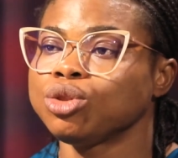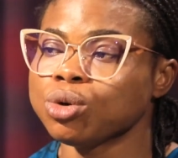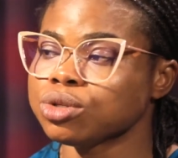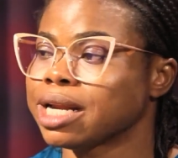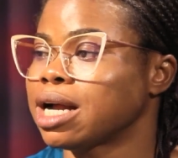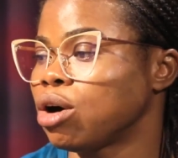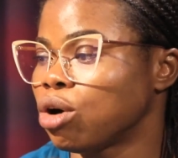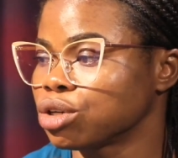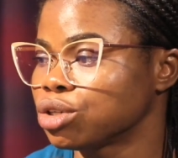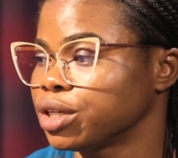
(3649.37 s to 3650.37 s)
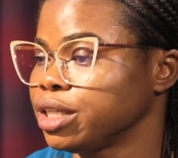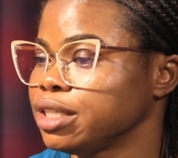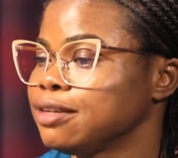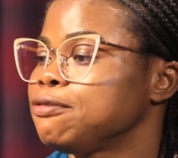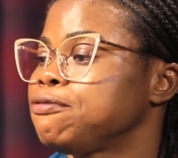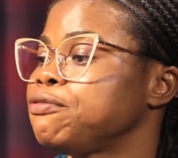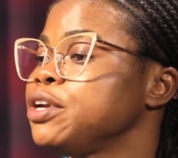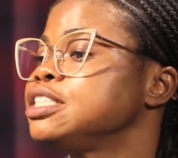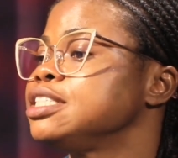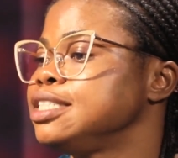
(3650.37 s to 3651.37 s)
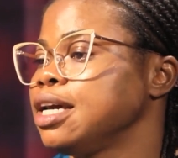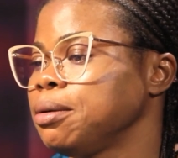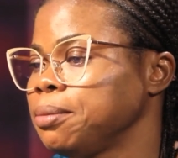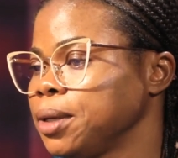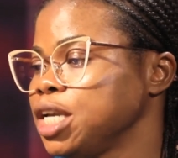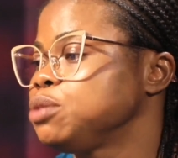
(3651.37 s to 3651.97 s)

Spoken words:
Those that are hungry, feed them.